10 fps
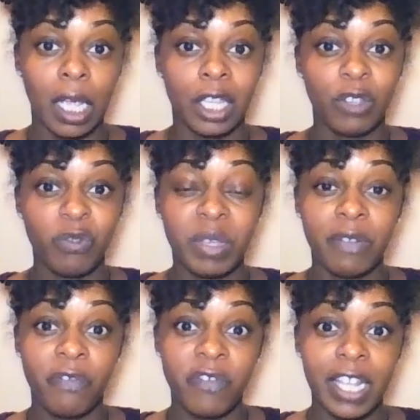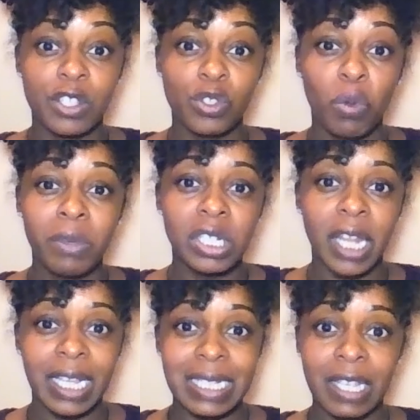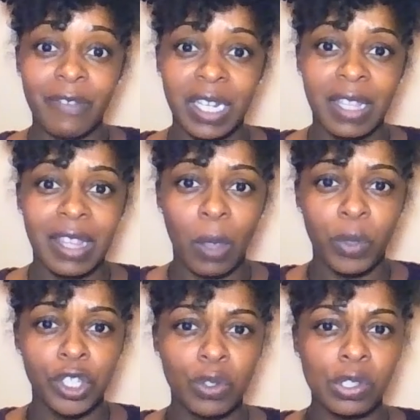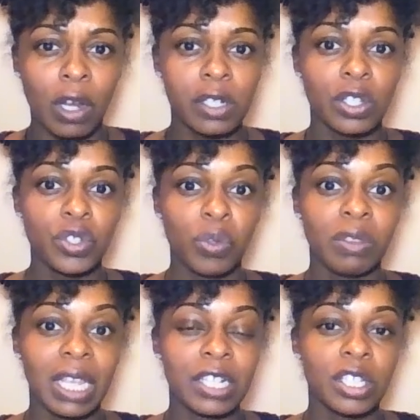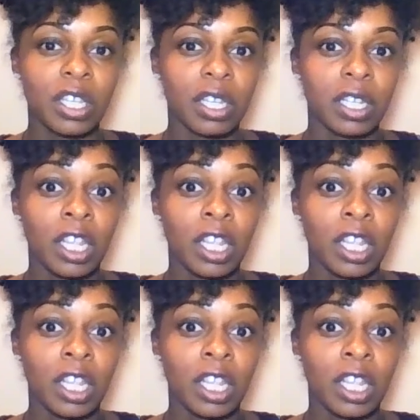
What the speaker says: you've been fed so much negativity that when you start to do things good,